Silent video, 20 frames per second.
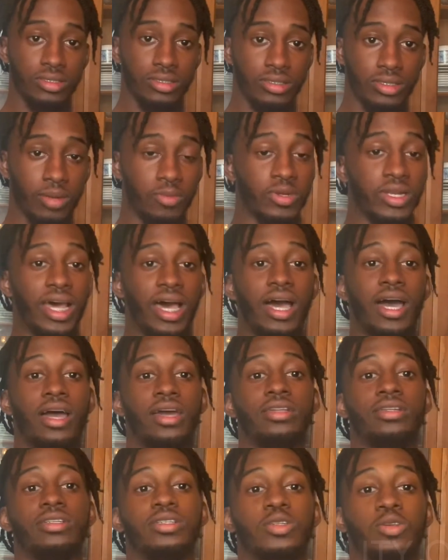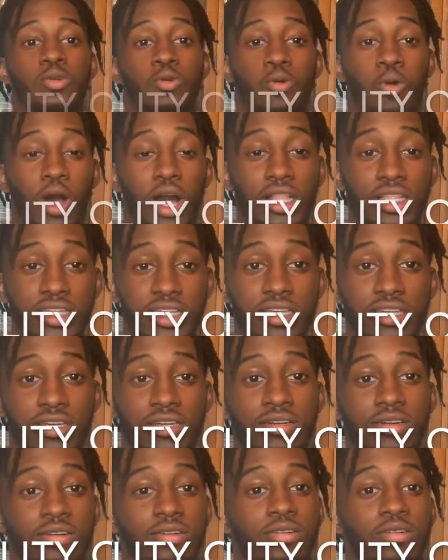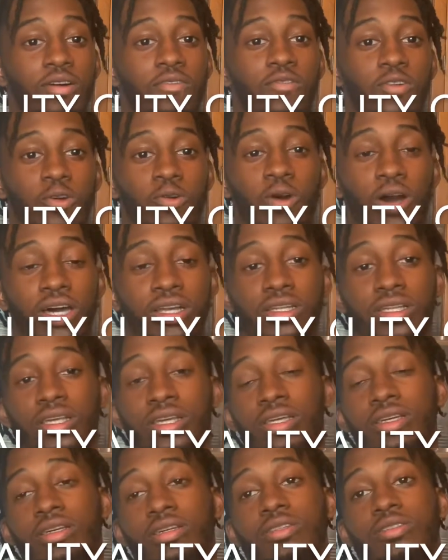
Number 9 is quality over quantity.